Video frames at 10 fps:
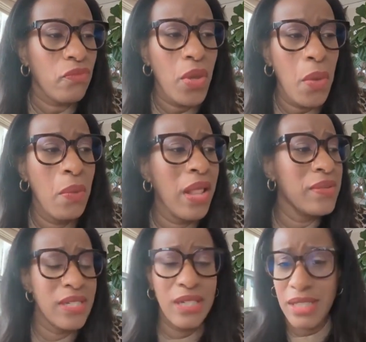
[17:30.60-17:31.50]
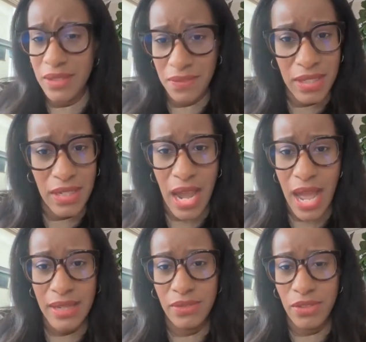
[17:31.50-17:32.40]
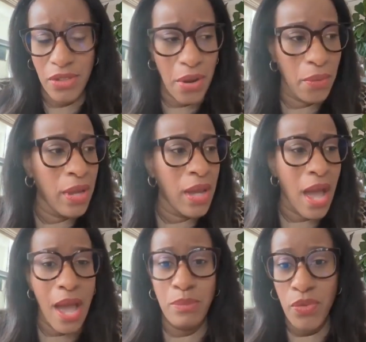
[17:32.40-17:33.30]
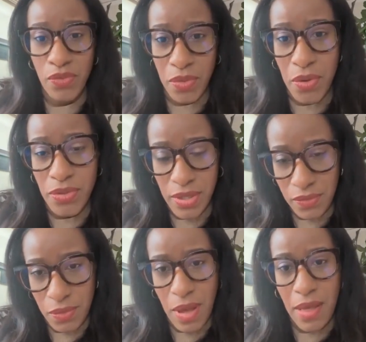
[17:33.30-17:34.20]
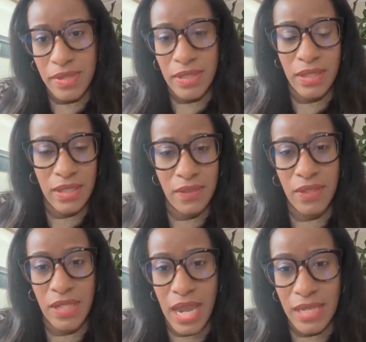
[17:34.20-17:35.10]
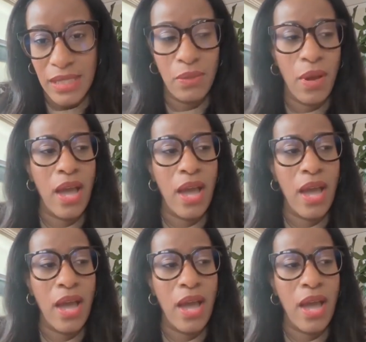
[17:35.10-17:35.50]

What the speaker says: while I was in Cleveland, I moved roles even while I was in Cleveland at EY.